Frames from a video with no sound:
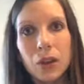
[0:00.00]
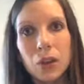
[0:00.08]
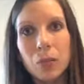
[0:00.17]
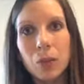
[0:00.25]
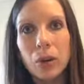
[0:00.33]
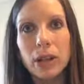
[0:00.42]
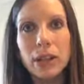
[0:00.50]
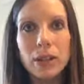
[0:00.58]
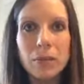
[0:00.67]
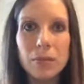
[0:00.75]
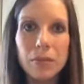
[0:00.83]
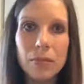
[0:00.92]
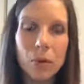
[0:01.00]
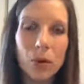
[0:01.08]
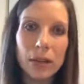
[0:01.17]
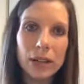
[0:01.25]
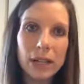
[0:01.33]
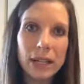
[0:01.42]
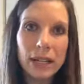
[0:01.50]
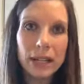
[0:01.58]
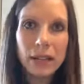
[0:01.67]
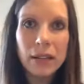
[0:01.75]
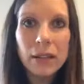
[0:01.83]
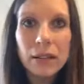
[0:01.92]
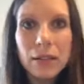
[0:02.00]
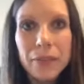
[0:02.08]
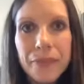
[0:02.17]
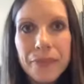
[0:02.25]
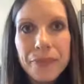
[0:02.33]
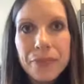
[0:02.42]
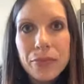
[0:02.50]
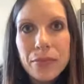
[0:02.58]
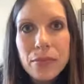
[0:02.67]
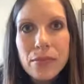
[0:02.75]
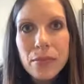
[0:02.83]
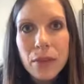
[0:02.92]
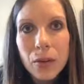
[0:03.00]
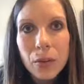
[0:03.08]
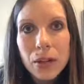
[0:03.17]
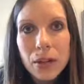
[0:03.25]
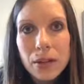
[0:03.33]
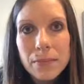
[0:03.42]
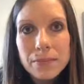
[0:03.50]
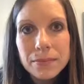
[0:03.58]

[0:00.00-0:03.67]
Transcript: Good morning, good morning. Are we good?